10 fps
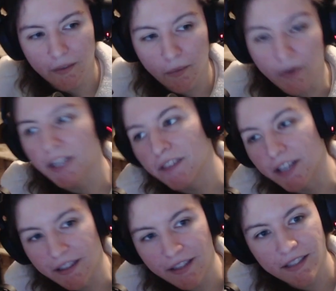What if they
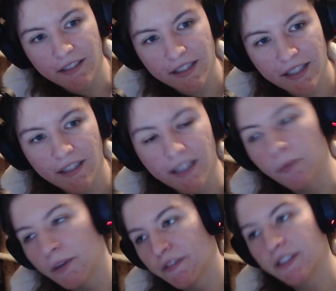did this instead? Like,
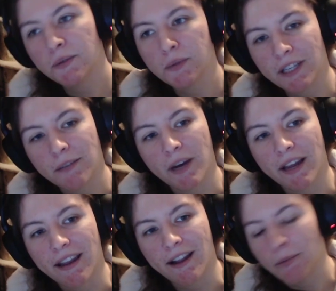what if this was
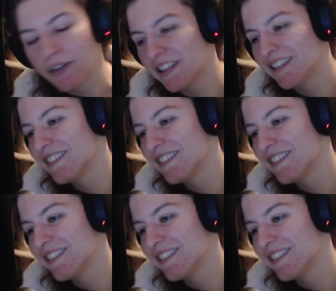why that happened?